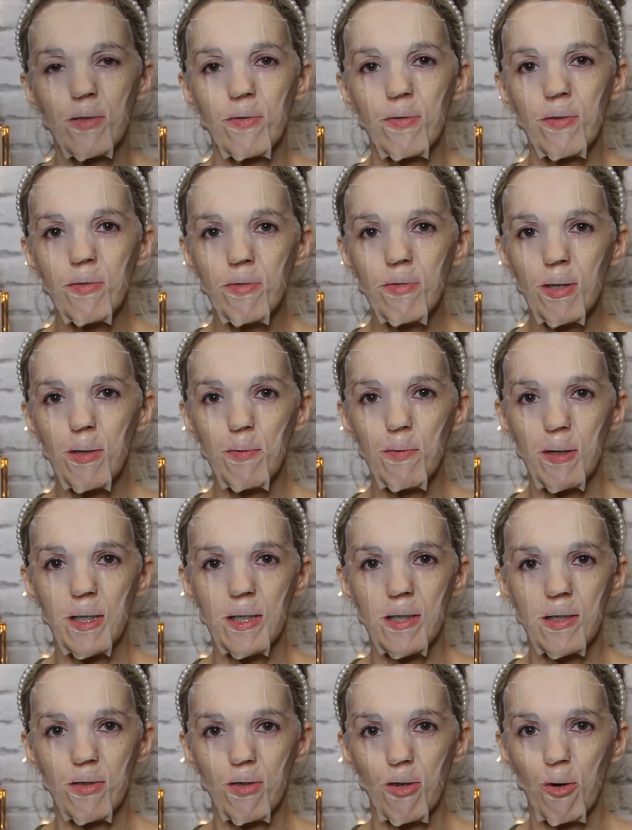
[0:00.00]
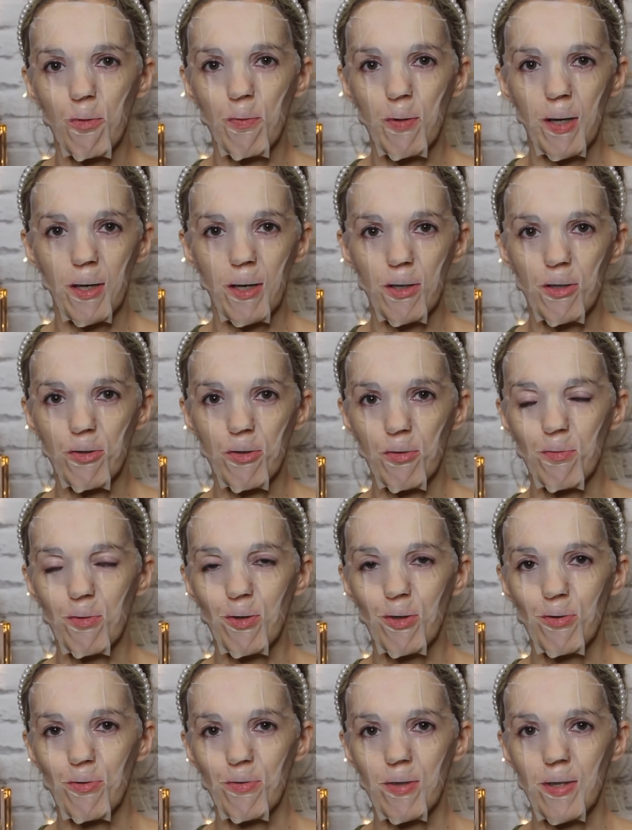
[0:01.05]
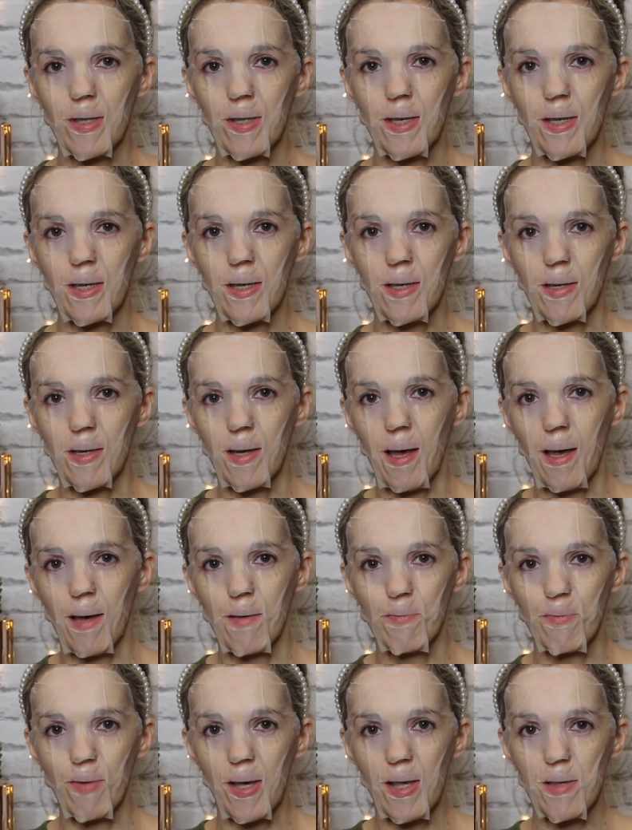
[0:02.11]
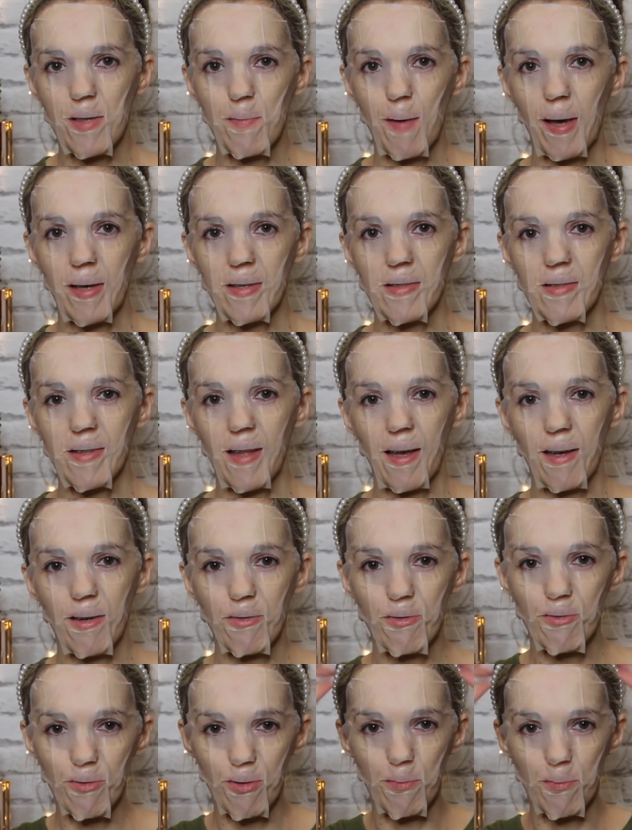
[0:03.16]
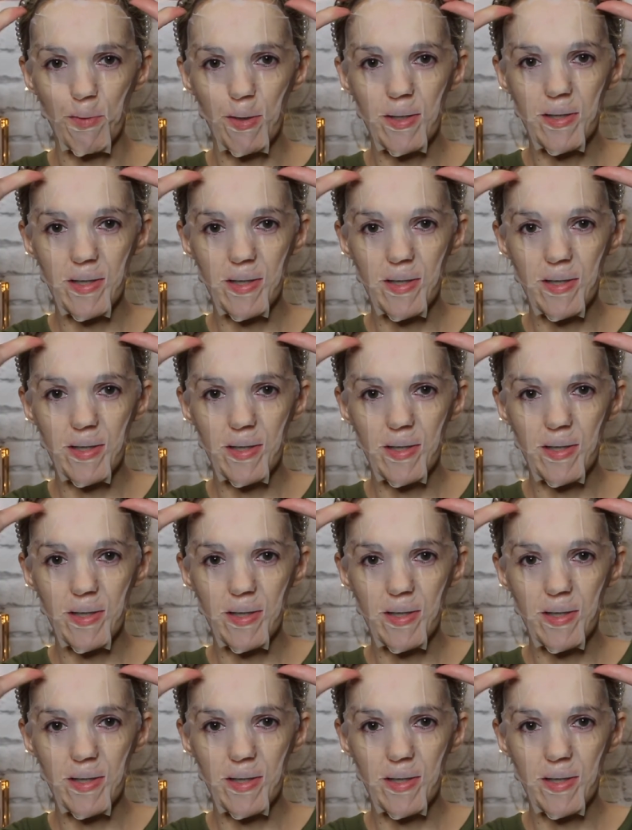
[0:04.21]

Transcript: the 15 minutes are up and I'm going to remove the face mask now from my